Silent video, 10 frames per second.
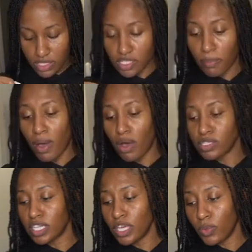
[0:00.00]

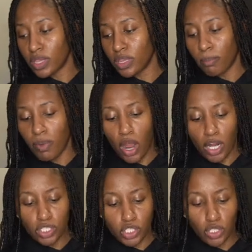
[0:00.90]
Supposedly with the
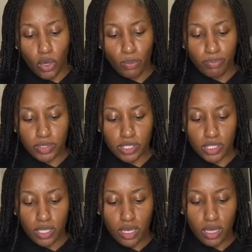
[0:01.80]
bar soaps
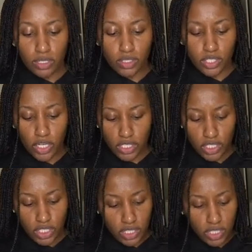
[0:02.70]

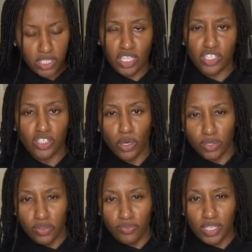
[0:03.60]
detergents, there's no
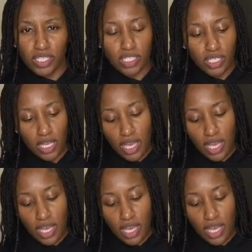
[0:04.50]
difference.